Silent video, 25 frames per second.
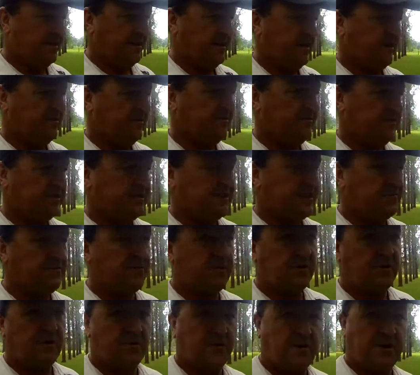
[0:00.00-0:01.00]
and it was
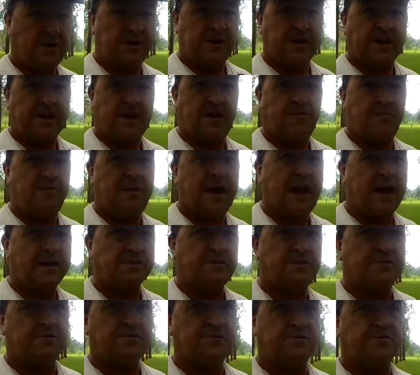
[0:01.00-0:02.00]
somewhere I wanted to come
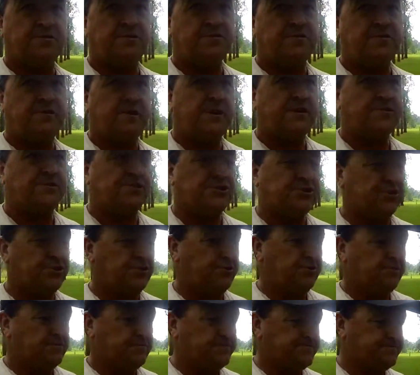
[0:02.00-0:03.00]
back to and try and
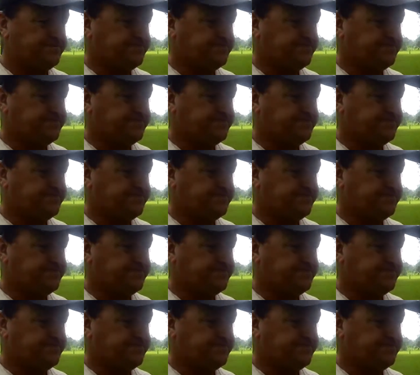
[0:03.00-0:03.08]
shoot.